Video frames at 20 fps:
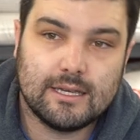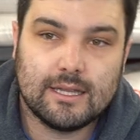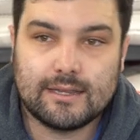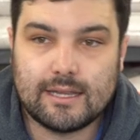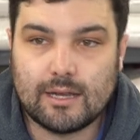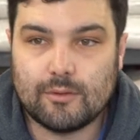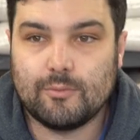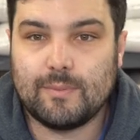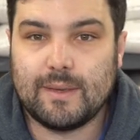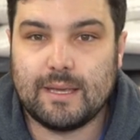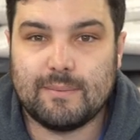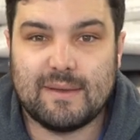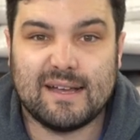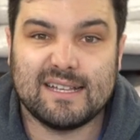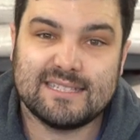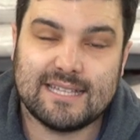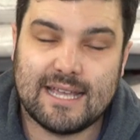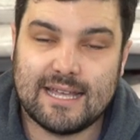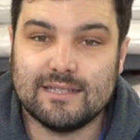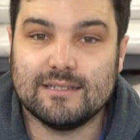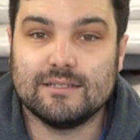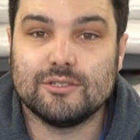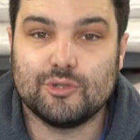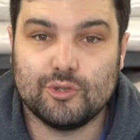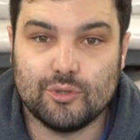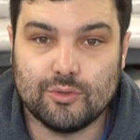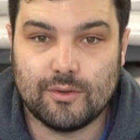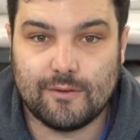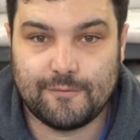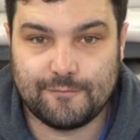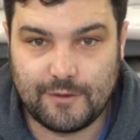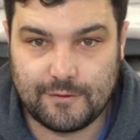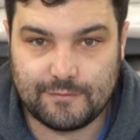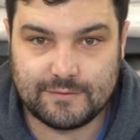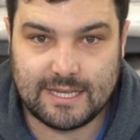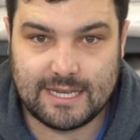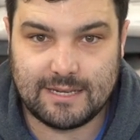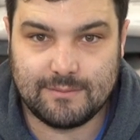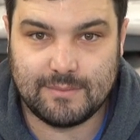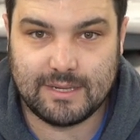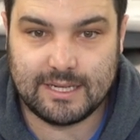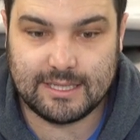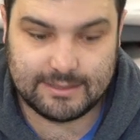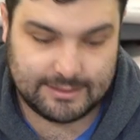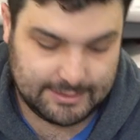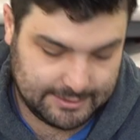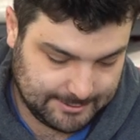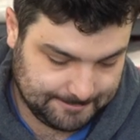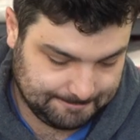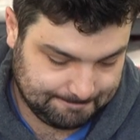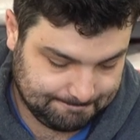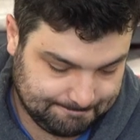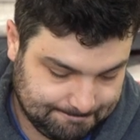that will be about 10 to 15 minutes.